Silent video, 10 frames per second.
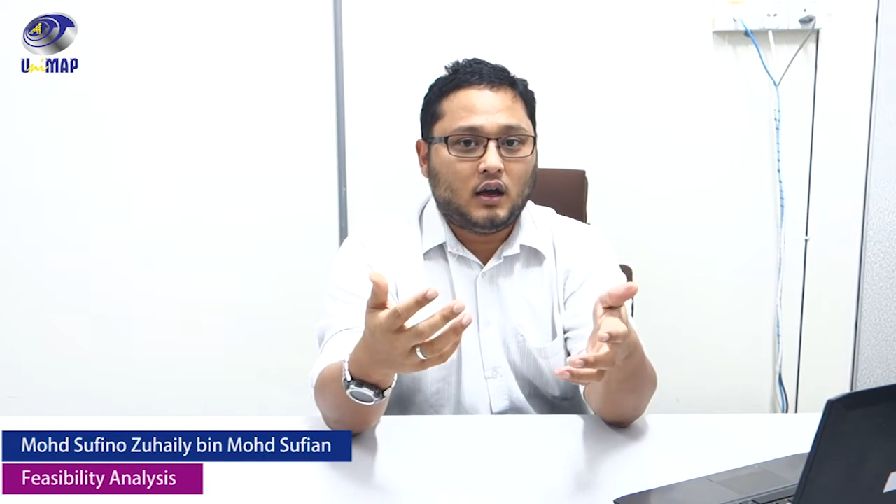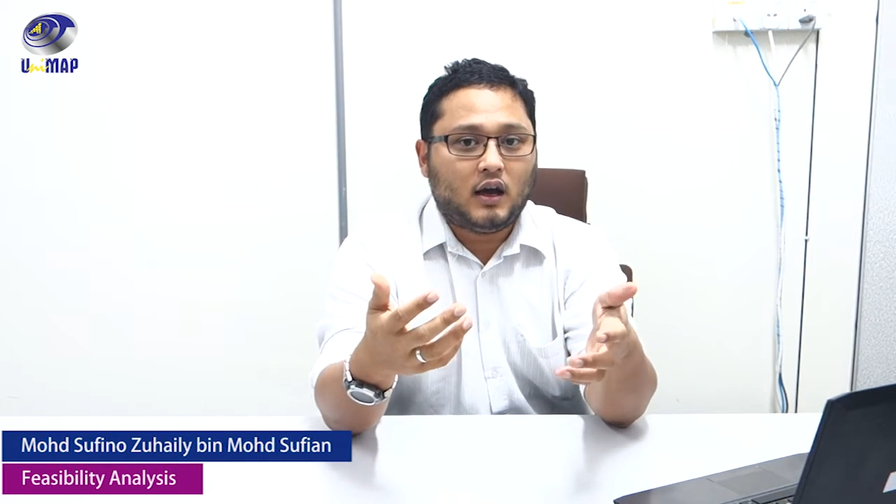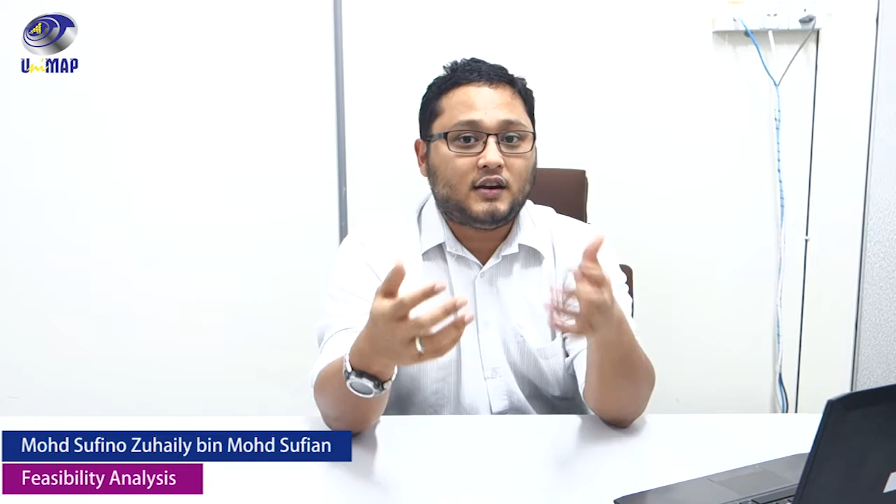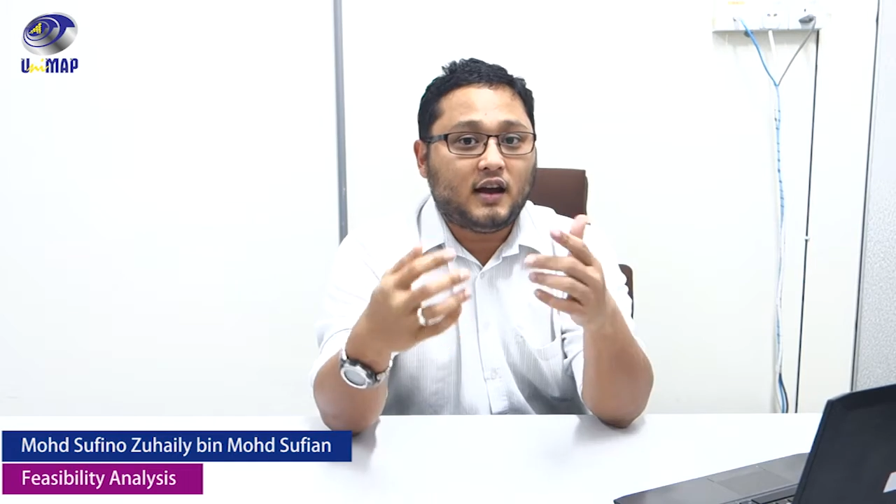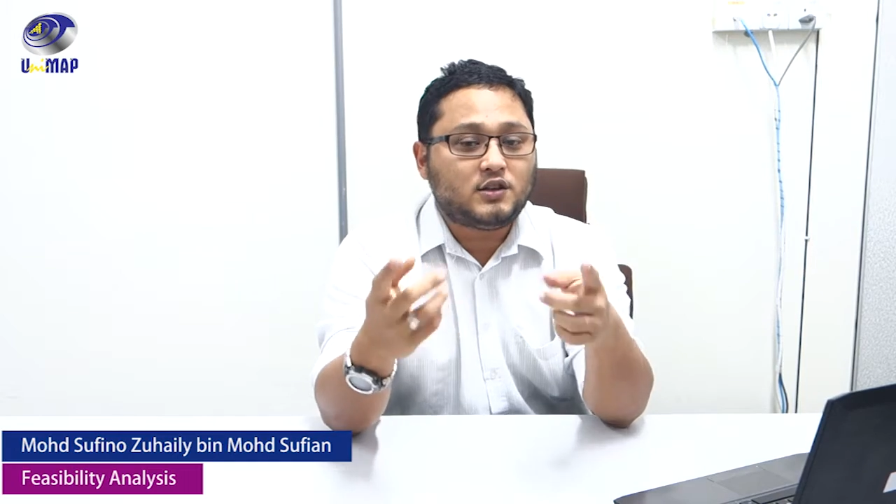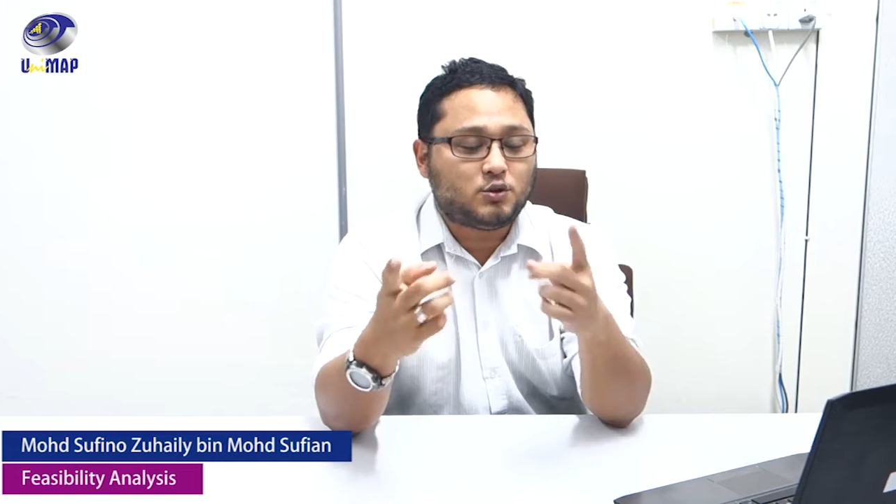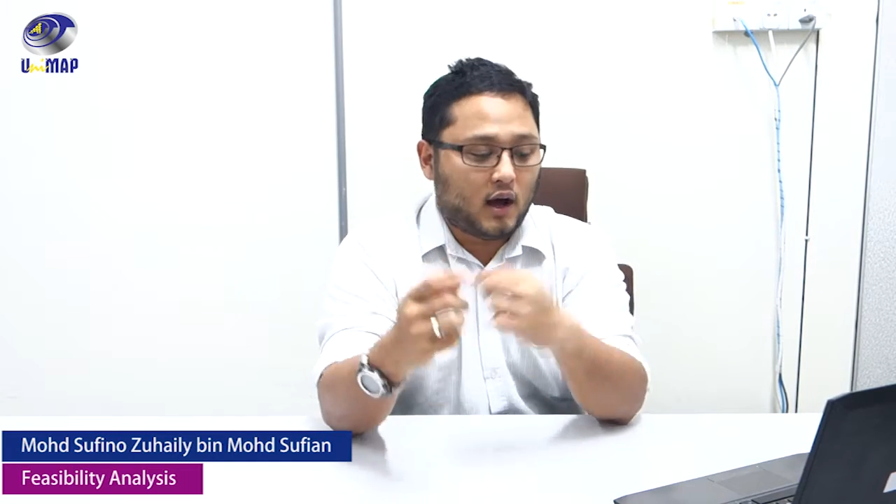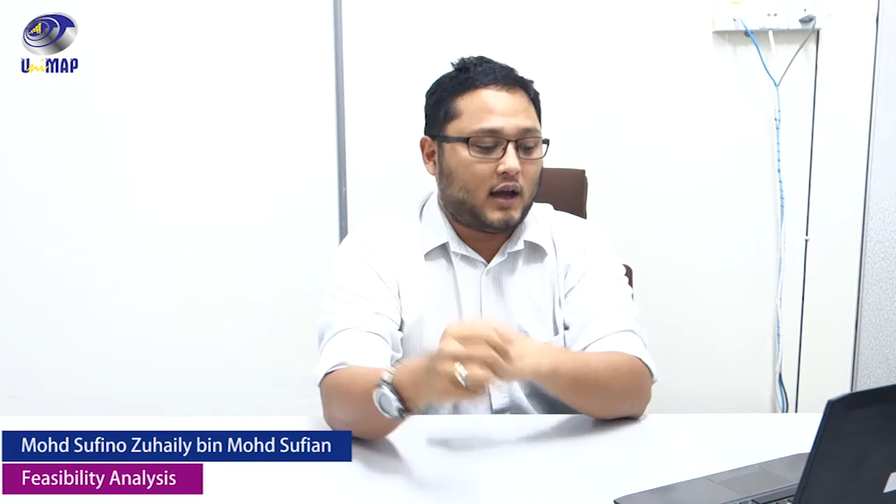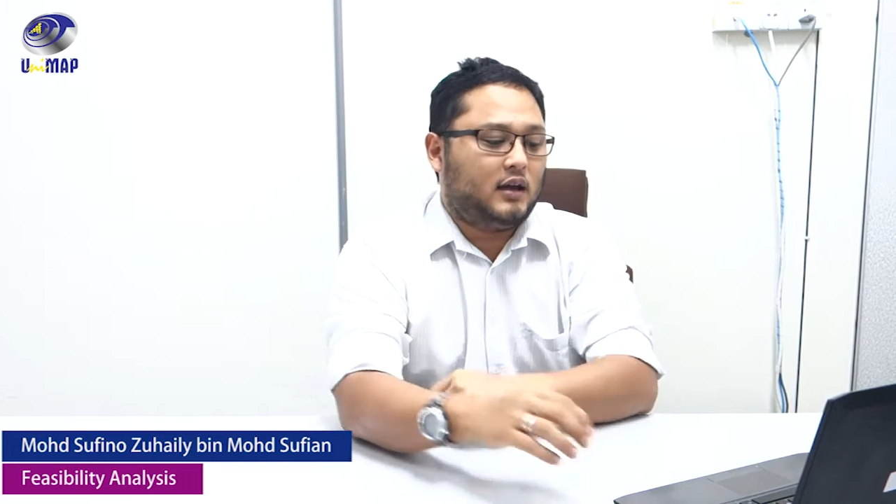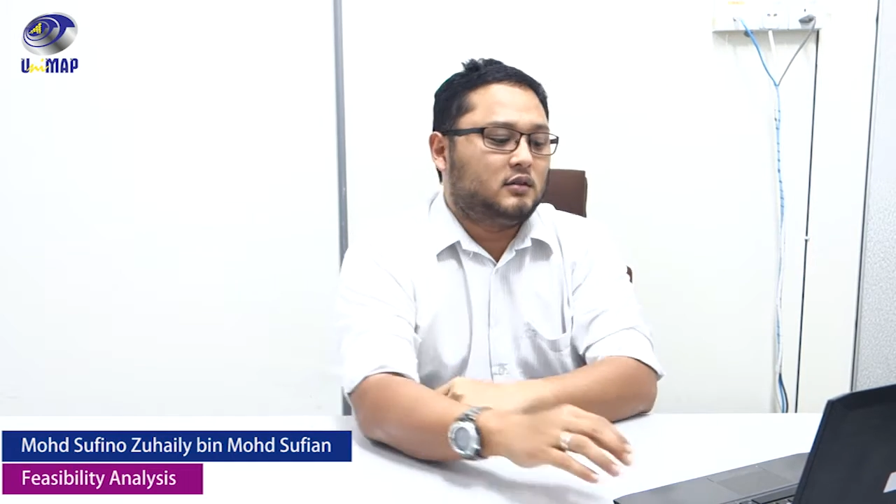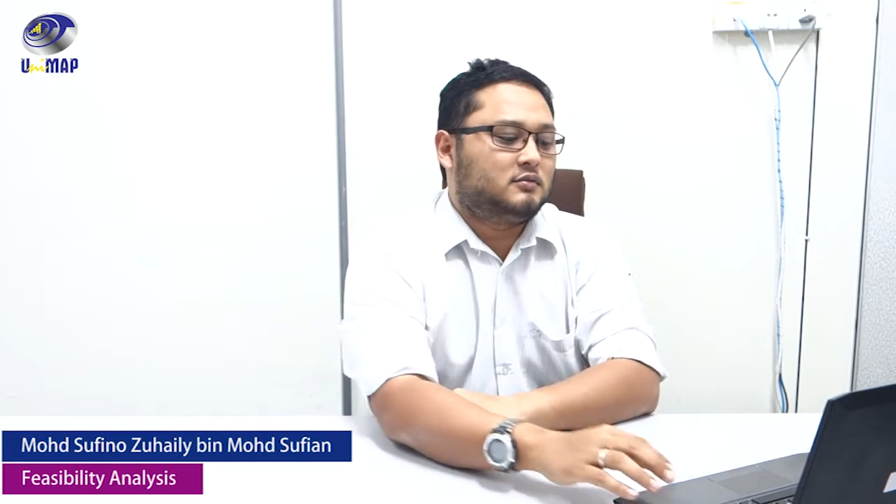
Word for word: And that's why